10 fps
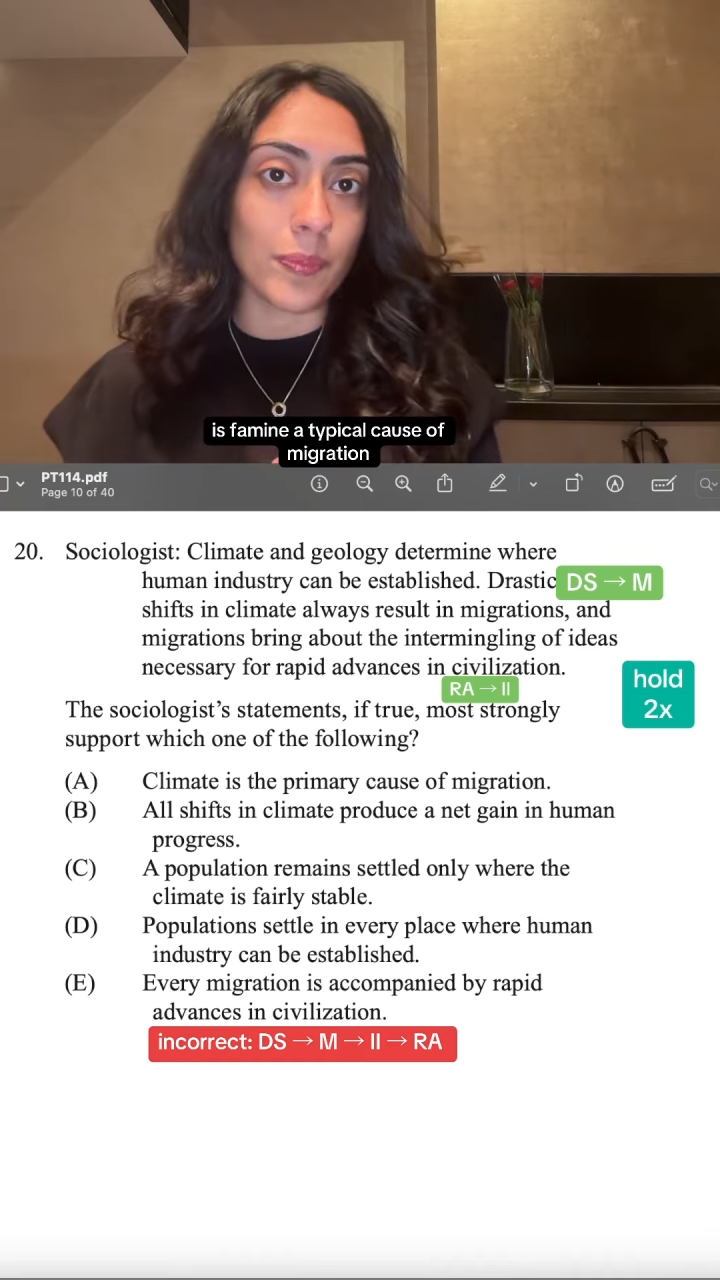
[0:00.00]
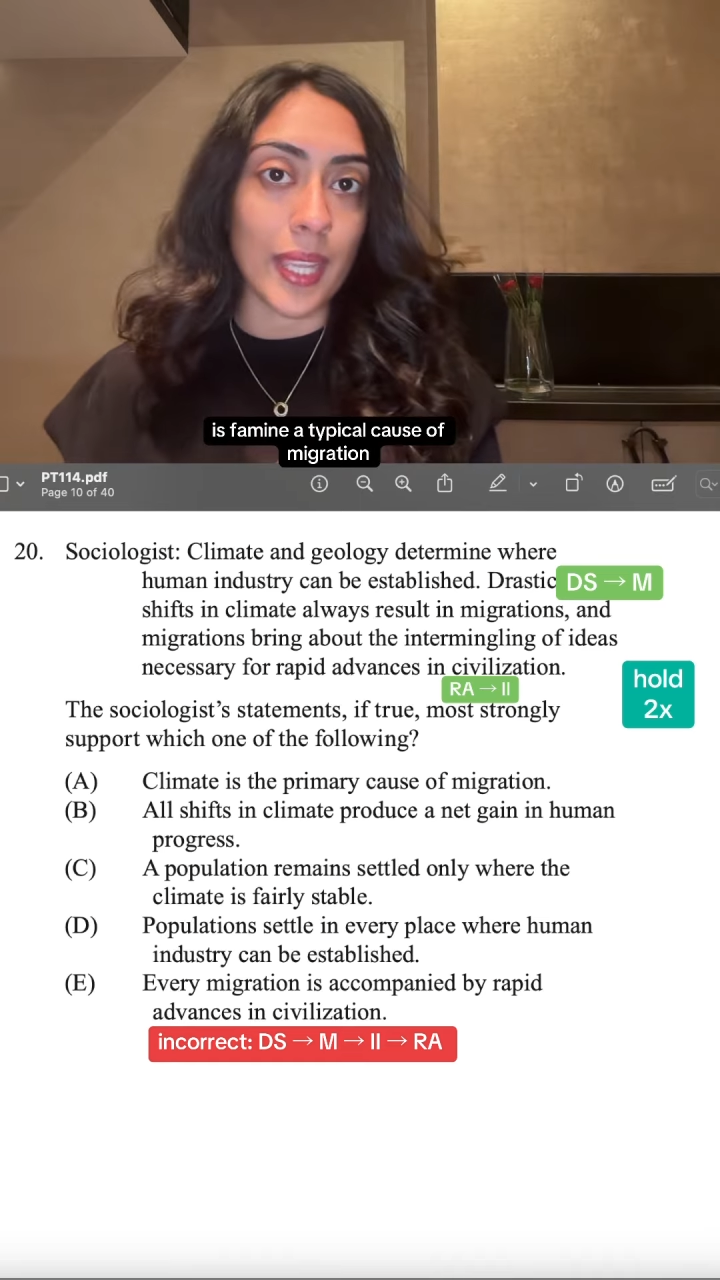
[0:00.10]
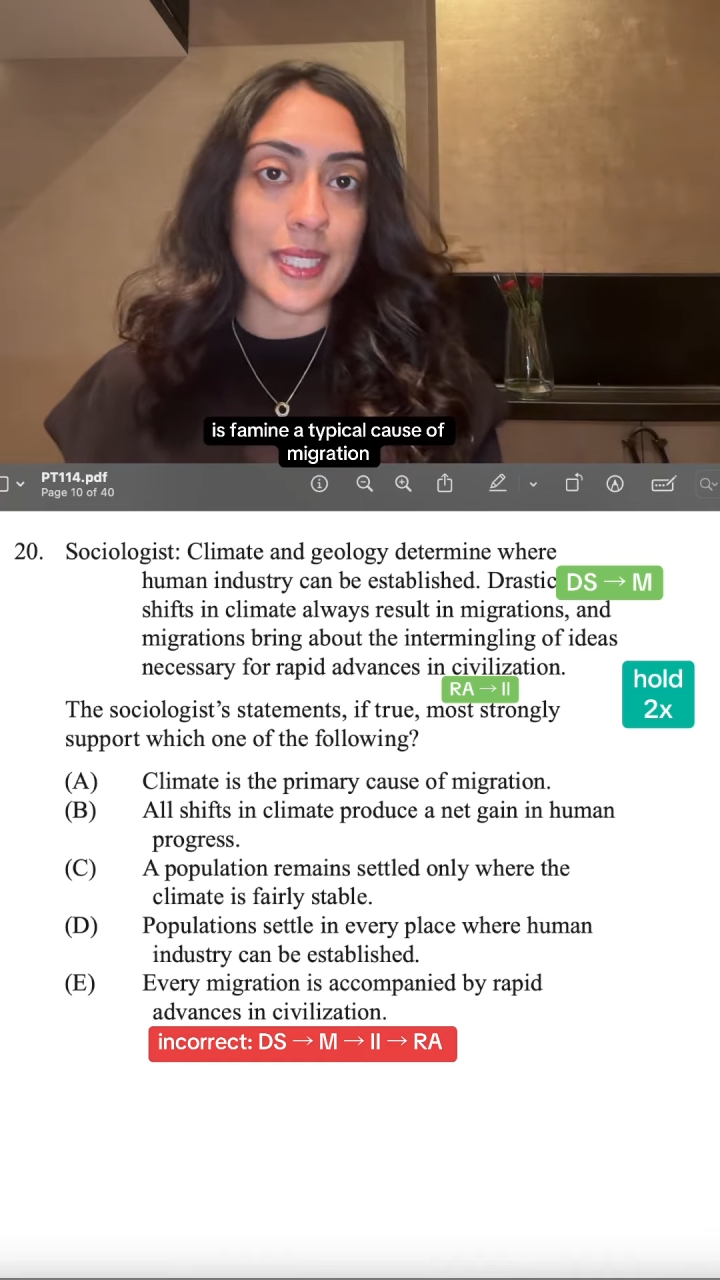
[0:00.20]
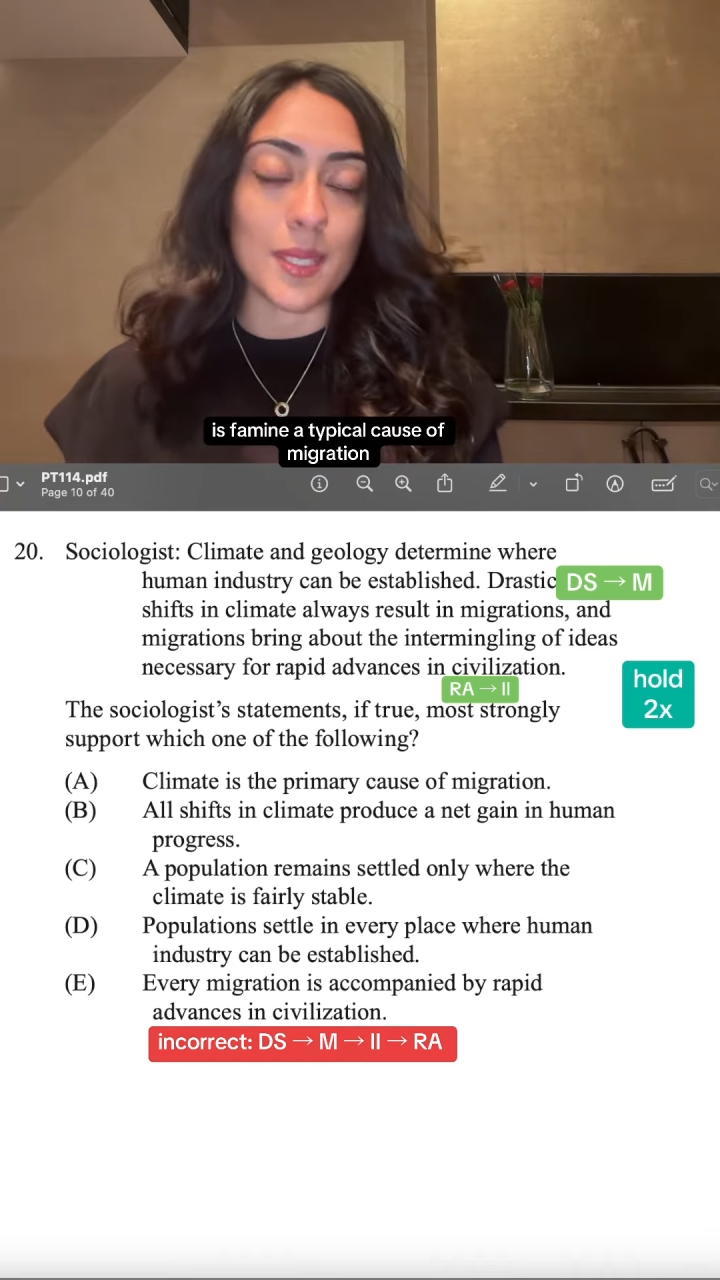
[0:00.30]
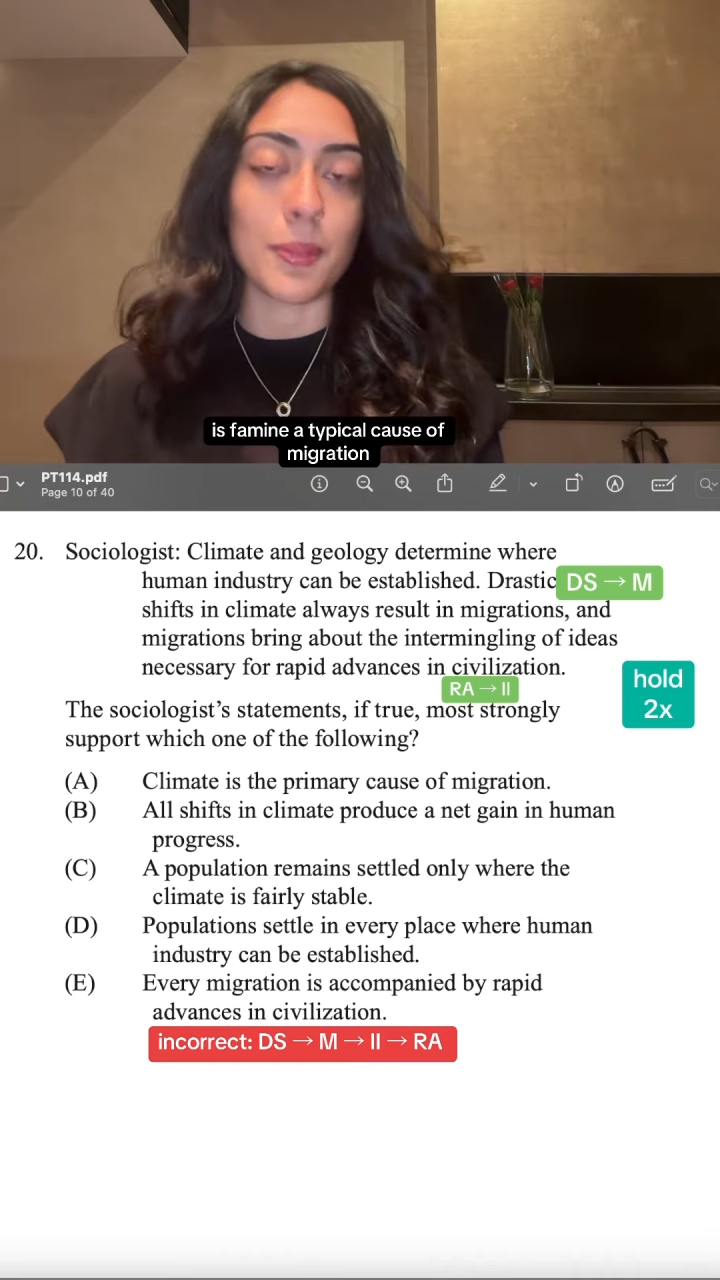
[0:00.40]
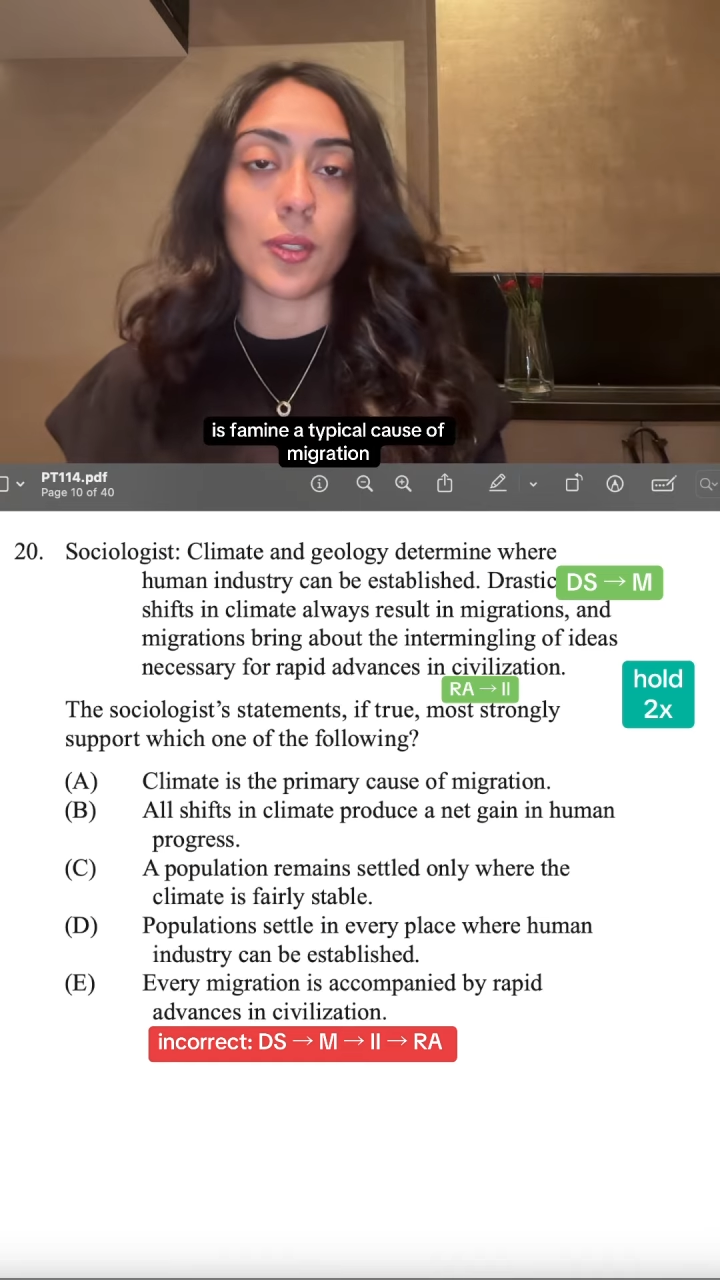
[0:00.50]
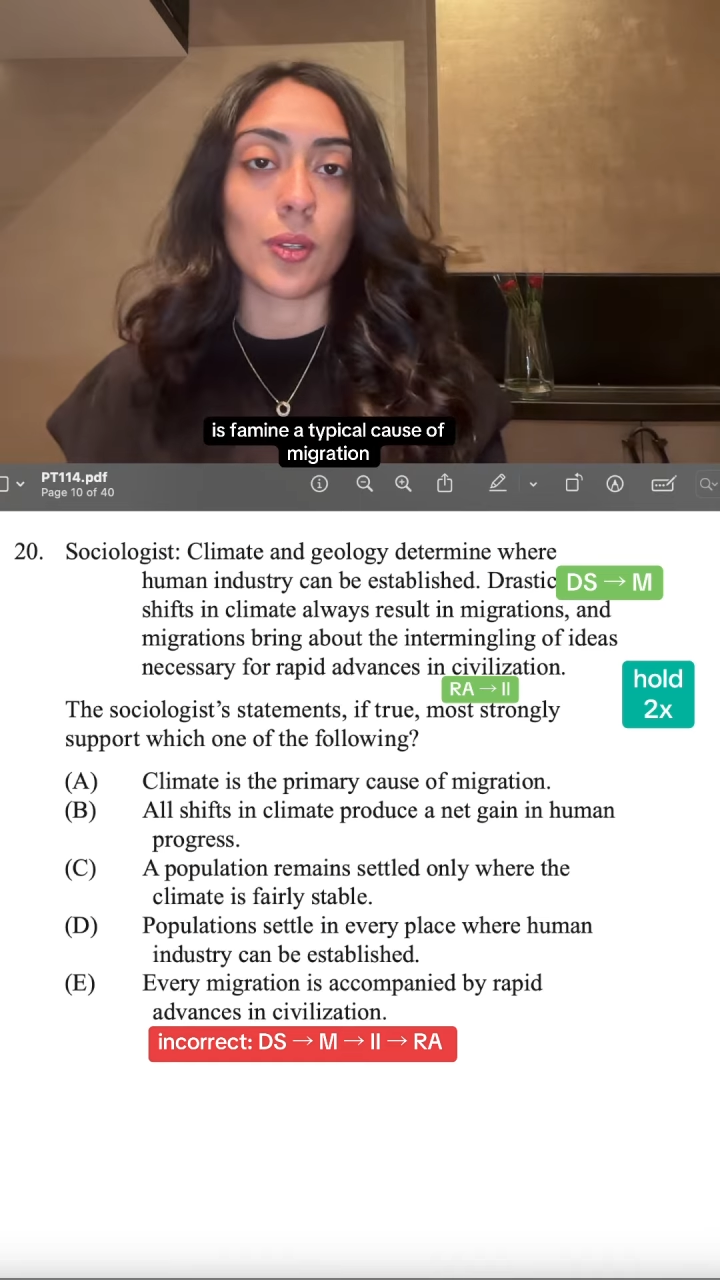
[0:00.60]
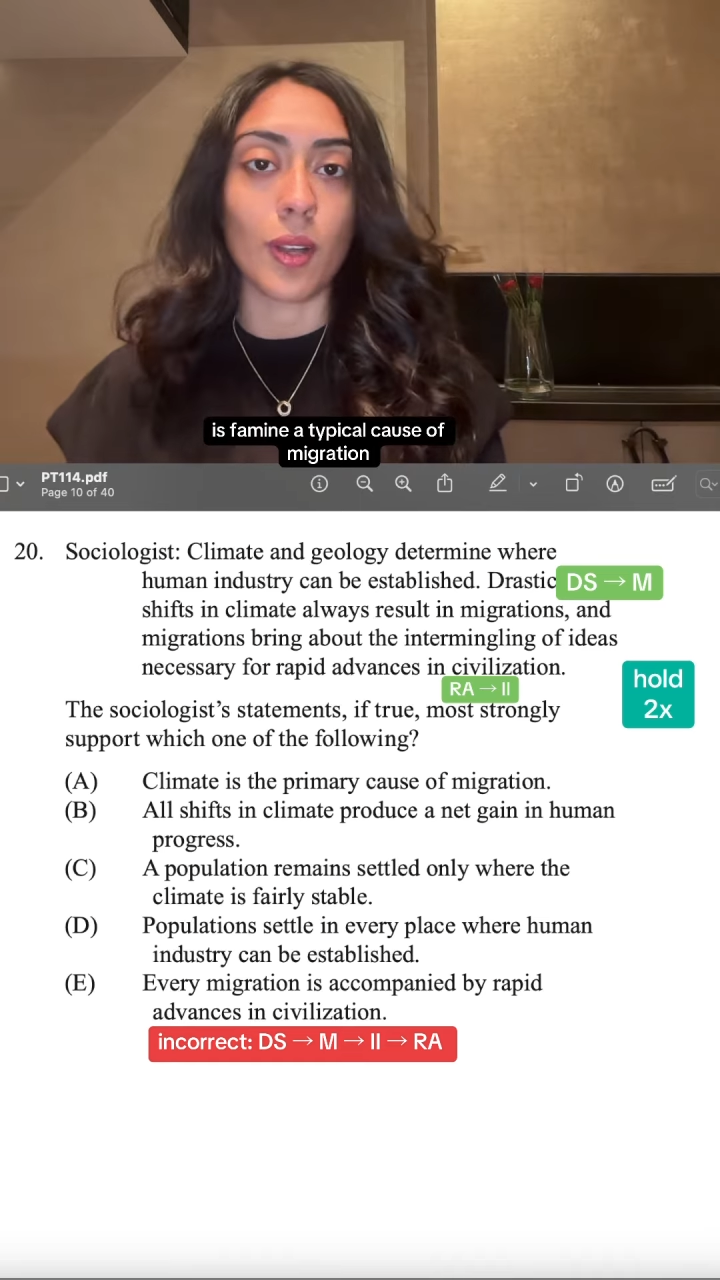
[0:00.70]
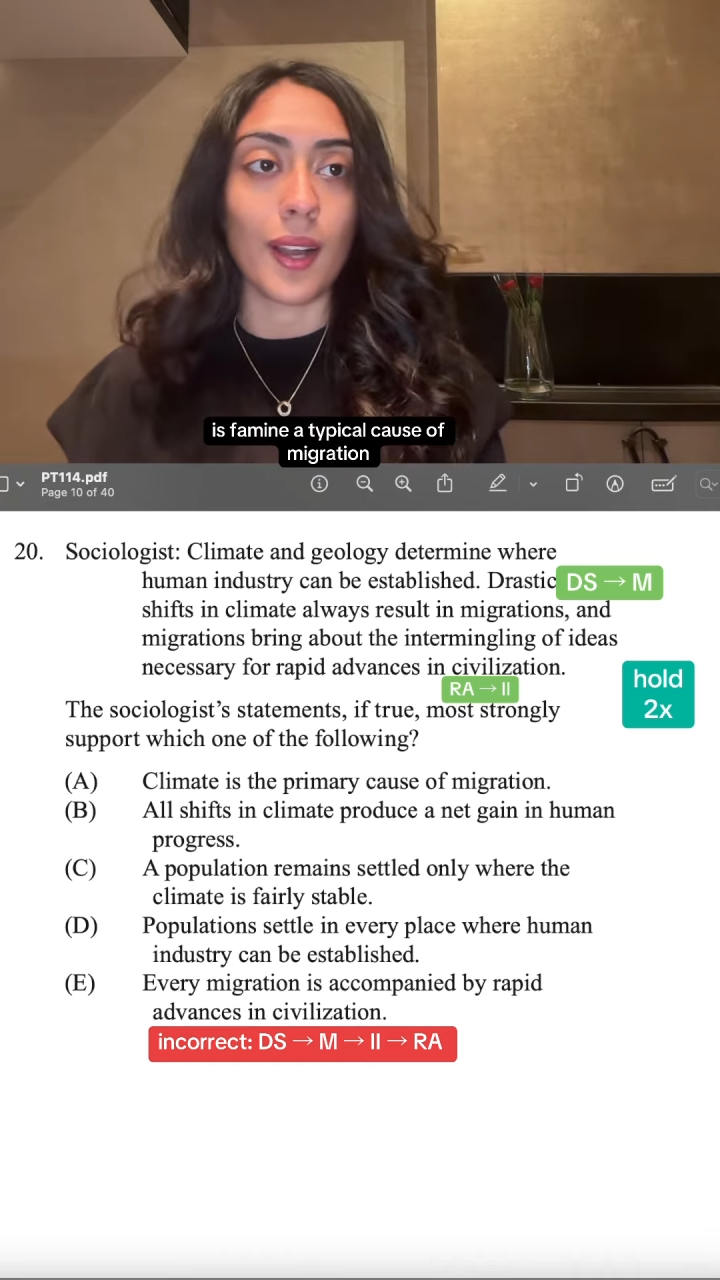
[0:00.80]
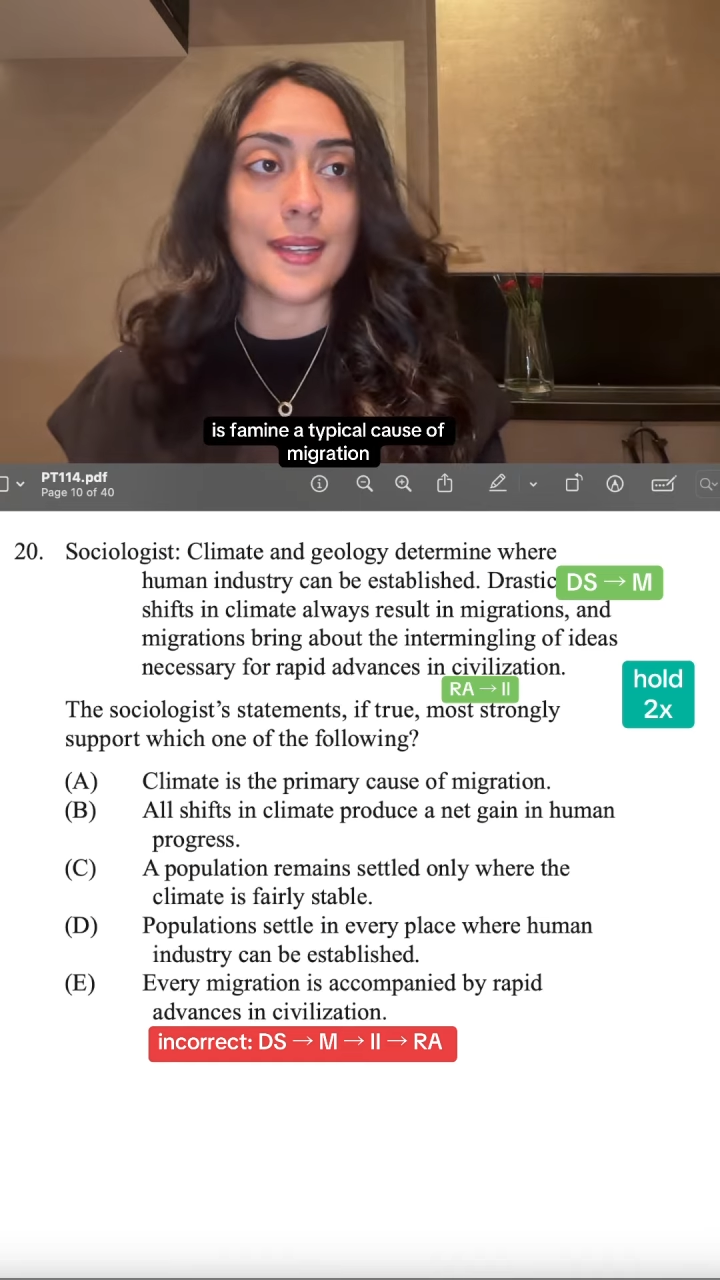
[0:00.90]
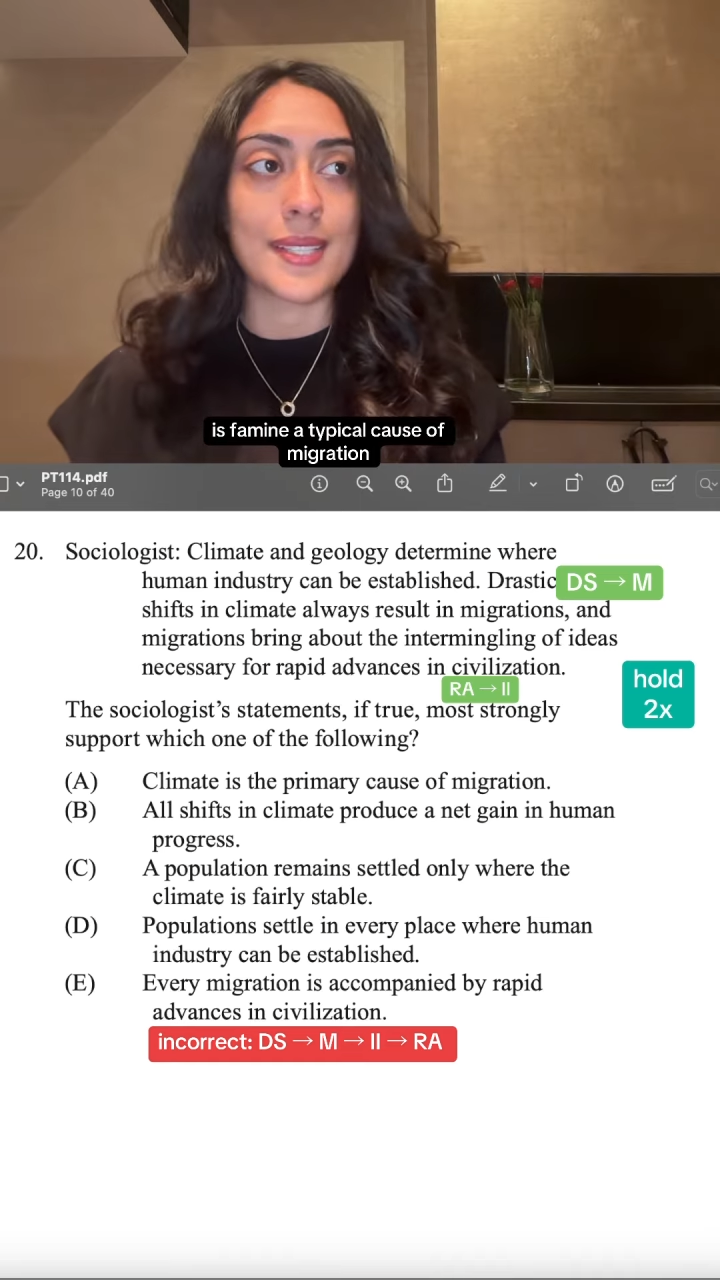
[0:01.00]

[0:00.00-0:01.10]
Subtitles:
a typical cause